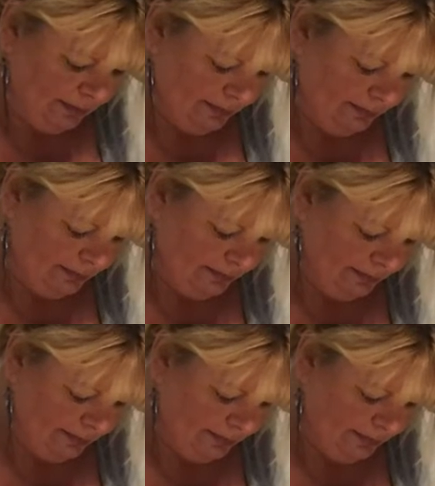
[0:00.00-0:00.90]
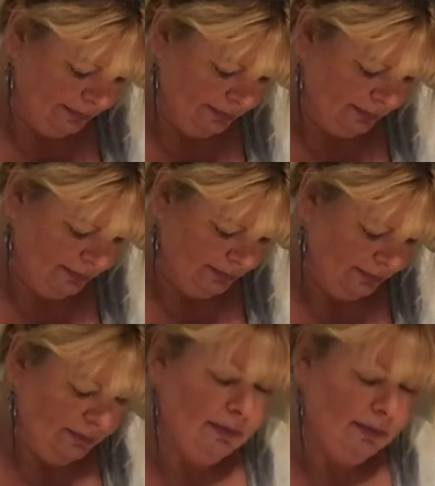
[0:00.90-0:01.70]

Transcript: No one is speaking in this clip.